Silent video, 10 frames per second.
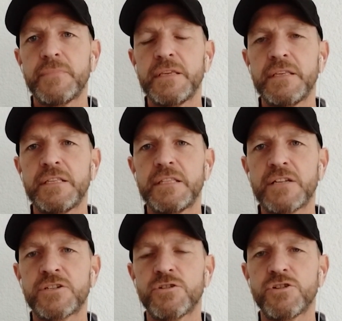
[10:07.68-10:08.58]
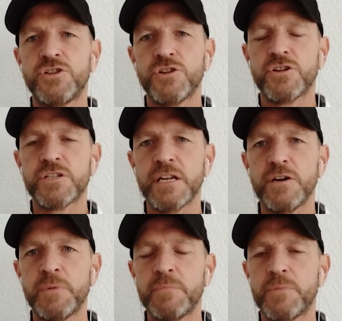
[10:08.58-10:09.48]
that sort of shook us a little
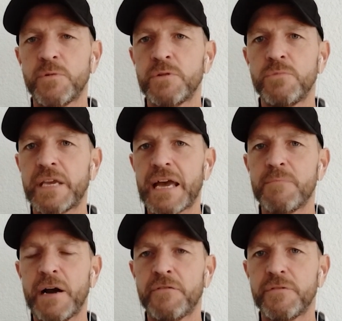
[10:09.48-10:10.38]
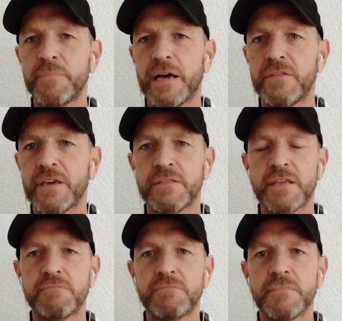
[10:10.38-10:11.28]
bit, but we came back from that.
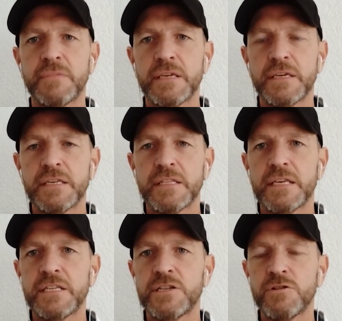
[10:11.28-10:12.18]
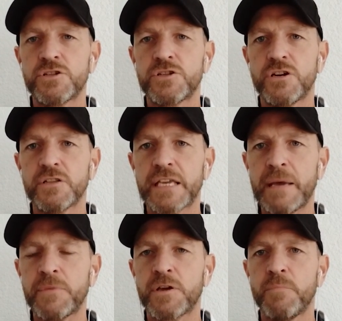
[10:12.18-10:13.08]
They still look strong. They kept
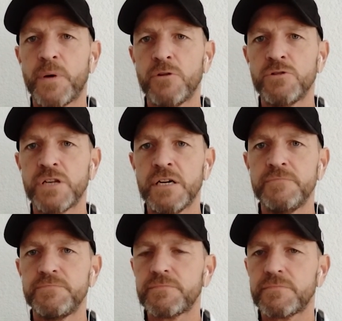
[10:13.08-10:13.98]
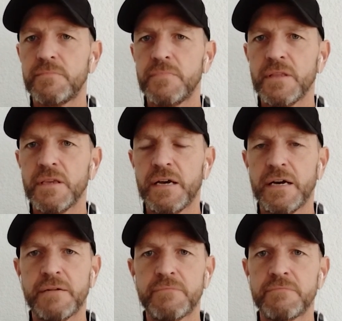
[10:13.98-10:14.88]
the composure.
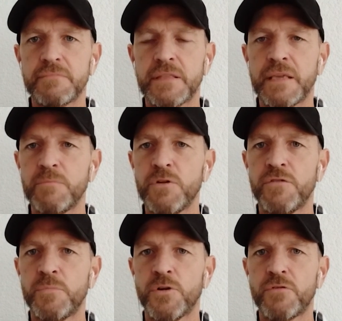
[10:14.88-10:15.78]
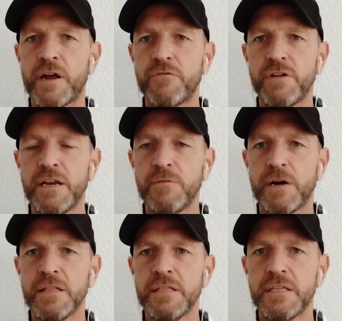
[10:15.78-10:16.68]
They moved the ball around really
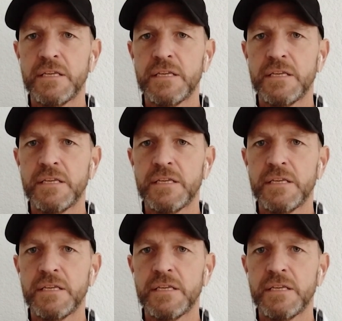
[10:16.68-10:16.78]
well.